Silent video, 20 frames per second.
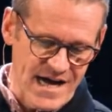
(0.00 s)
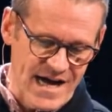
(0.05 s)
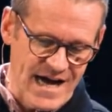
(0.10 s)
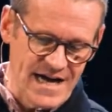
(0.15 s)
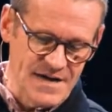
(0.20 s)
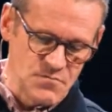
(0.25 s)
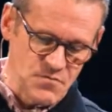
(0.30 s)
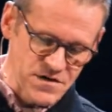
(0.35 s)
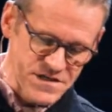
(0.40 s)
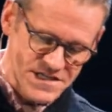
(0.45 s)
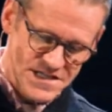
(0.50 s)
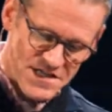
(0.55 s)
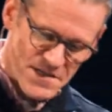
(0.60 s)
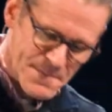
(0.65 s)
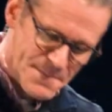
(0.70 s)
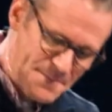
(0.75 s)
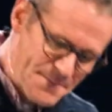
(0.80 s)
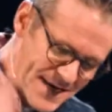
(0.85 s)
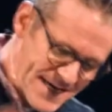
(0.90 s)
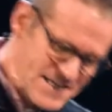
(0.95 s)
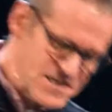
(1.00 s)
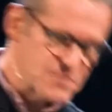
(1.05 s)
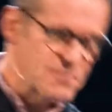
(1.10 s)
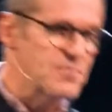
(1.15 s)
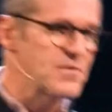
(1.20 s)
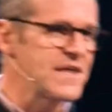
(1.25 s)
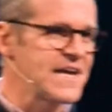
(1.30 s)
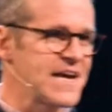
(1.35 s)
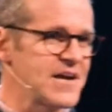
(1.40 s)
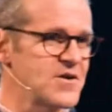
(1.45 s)
I wasn't the best
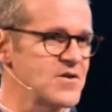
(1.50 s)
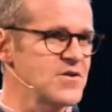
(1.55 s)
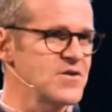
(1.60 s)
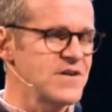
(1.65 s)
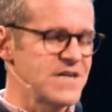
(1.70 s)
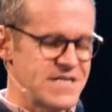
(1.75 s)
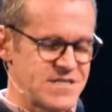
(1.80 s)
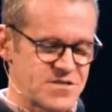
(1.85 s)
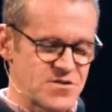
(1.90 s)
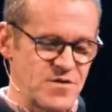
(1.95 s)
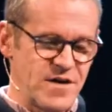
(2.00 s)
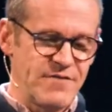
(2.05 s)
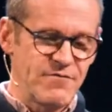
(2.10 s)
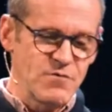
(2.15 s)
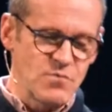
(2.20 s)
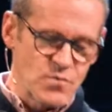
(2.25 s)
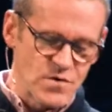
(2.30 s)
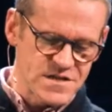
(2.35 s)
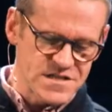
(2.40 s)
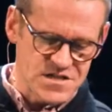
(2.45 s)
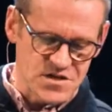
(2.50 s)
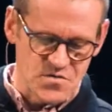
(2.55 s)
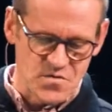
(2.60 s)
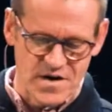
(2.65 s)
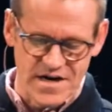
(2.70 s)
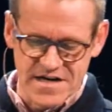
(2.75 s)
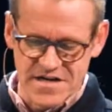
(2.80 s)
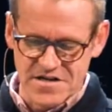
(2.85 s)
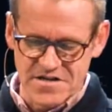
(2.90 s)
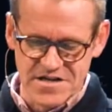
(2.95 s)
planner. And so every once in a
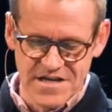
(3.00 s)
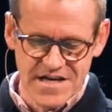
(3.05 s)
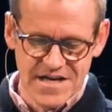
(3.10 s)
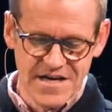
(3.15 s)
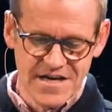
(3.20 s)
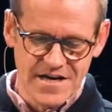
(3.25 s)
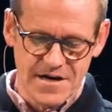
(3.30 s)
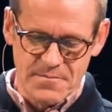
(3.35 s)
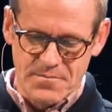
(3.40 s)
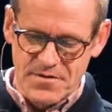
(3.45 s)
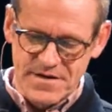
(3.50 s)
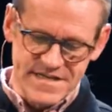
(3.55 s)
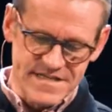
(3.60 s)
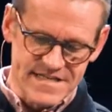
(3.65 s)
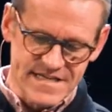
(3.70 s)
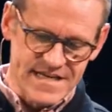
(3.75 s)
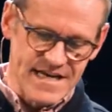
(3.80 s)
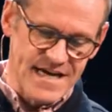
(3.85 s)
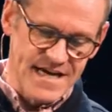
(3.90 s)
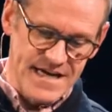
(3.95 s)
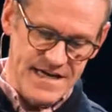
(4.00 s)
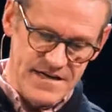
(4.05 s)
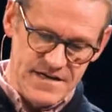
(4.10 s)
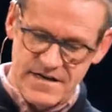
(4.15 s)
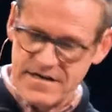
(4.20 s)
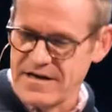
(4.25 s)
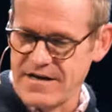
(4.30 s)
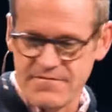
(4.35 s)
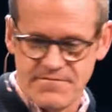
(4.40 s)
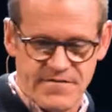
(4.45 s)
while, a place that I
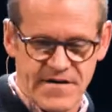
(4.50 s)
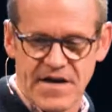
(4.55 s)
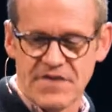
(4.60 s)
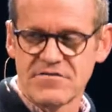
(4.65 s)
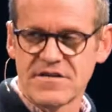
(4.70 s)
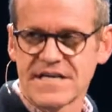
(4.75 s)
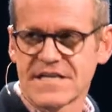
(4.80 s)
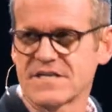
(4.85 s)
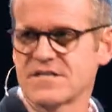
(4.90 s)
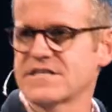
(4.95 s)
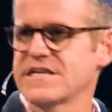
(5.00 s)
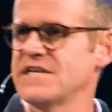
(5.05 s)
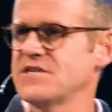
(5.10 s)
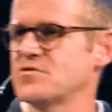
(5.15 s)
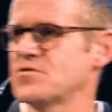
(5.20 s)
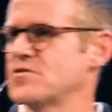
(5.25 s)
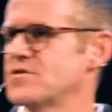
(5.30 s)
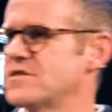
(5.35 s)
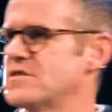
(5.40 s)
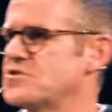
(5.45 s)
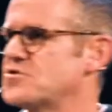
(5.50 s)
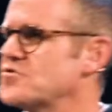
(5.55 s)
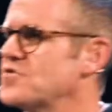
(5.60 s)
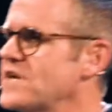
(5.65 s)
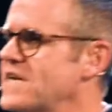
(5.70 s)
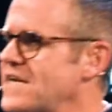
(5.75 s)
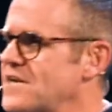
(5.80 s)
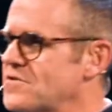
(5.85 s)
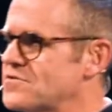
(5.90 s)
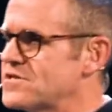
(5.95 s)
had found like a schedule in the
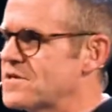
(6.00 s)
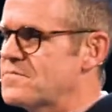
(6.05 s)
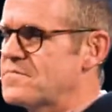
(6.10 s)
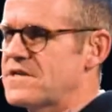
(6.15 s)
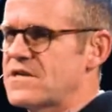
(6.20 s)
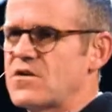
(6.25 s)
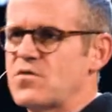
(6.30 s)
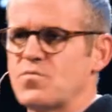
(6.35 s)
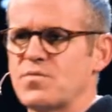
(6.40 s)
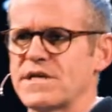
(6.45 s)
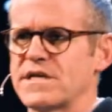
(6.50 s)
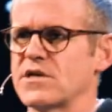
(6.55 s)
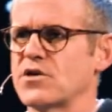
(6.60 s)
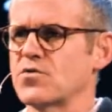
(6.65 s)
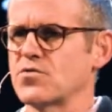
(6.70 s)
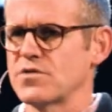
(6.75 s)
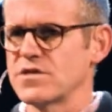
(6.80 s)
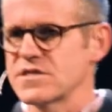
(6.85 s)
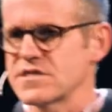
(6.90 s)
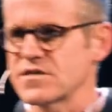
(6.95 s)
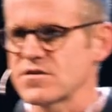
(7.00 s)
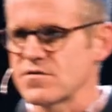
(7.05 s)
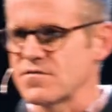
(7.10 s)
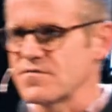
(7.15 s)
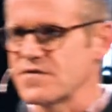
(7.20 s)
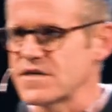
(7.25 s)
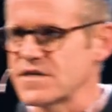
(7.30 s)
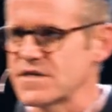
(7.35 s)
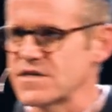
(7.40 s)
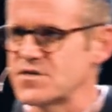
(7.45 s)
train or something, oh, we can go to this little
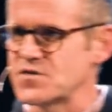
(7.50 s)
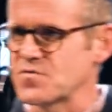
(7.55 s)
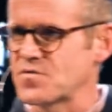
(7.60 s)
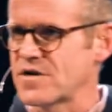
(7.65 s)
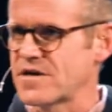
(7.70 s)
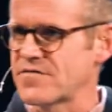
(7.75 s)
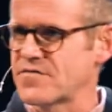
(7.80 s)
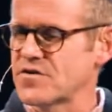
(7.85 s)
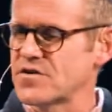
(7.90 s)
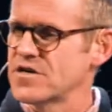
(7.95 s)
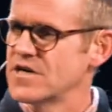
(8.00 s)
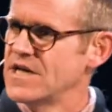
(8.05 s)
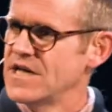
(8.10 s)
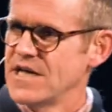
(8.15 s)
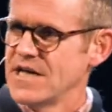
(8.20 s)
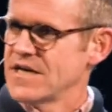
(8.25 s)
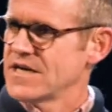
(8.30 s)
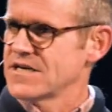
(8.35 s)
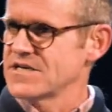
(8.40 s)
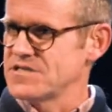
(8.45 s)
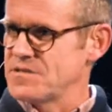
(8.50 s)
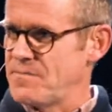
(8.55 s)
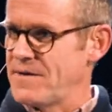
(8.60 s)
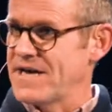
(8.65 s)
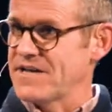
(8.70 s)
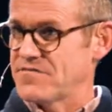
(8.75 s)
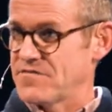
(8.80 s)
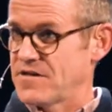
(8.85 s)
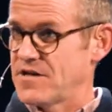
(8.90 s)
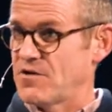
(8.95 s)
village or whatever, because the
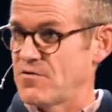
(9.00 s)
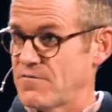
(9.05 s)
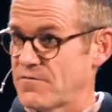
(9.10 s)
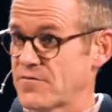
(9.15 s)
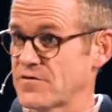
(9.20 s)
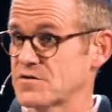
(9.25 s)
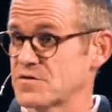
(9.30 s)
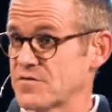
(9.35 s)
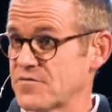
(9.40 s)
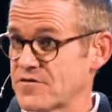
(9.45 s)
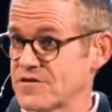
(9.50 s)
path of the 101st was